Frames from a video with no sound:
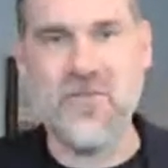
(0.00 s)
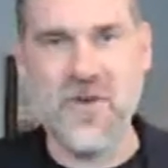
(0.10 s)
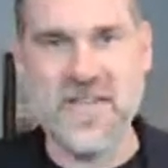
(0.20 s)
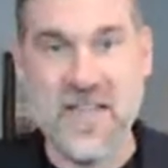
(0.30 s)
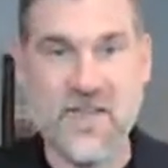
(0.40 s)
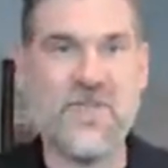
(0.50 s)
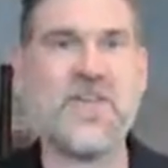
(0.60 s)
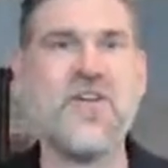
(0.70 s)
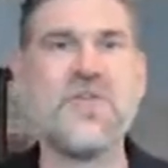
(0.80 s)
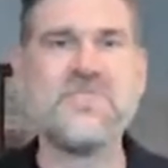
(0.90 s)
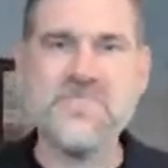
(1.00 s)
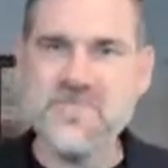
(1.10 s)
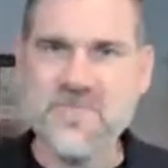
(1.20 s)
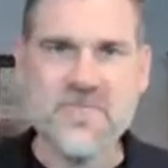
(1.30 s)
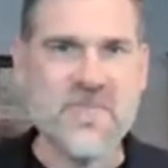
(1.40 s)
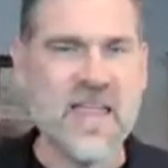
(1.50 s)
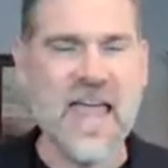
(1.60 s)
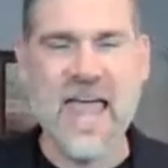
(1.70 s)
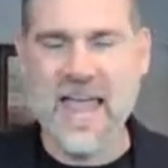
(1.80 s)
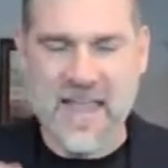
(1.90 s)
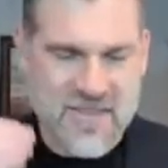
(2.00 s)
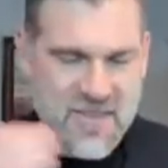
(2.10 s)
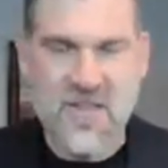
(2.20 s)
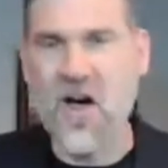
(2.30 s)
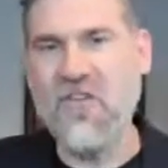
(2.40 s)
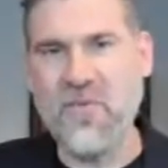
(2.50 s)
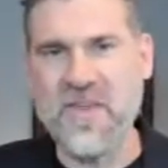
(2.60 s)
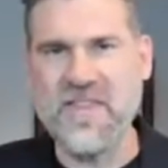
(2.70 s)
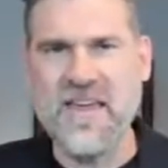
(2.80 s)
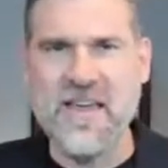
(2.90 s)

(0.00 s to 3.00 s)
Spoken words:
storytelling for you. To start off with,